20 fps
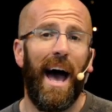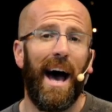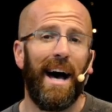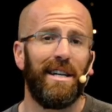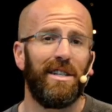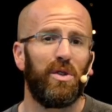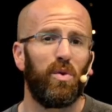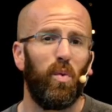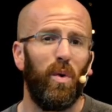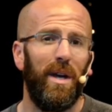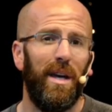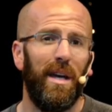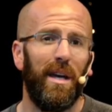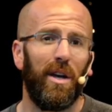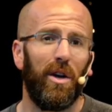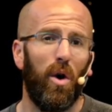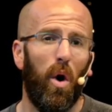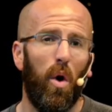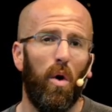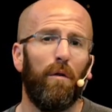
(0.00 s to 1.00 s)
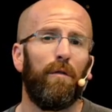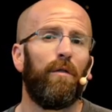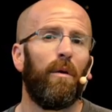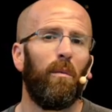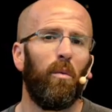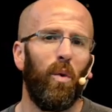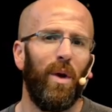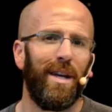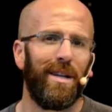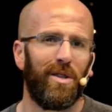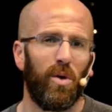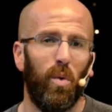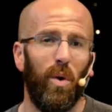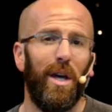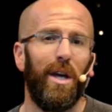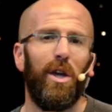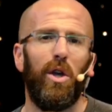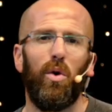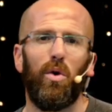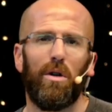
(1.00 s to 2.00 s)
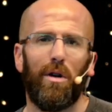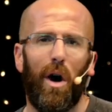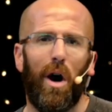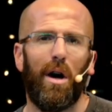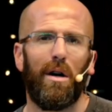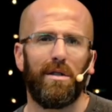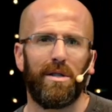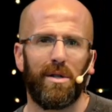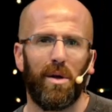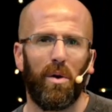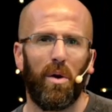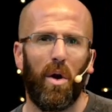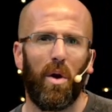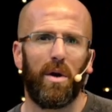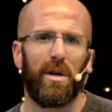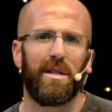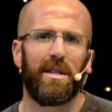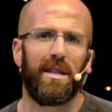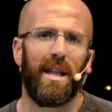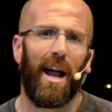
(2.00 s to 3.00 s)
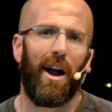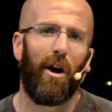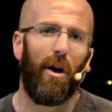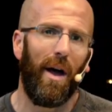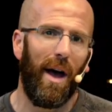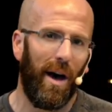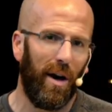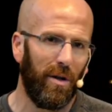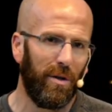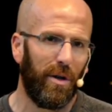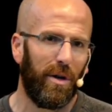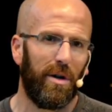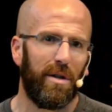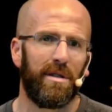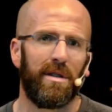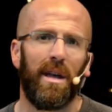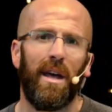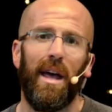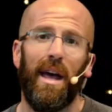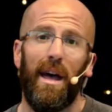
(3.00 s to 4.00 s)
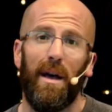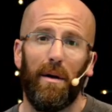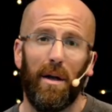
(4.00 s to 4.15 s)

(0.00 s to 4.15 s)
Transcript: as we go from week to week, you will also notice that our elders,